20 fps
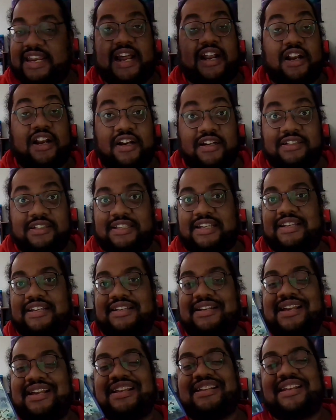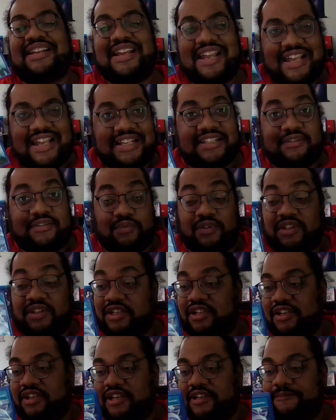I heard that it is really
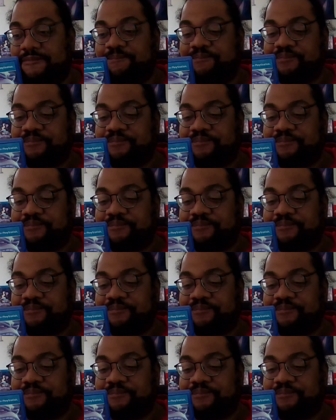good.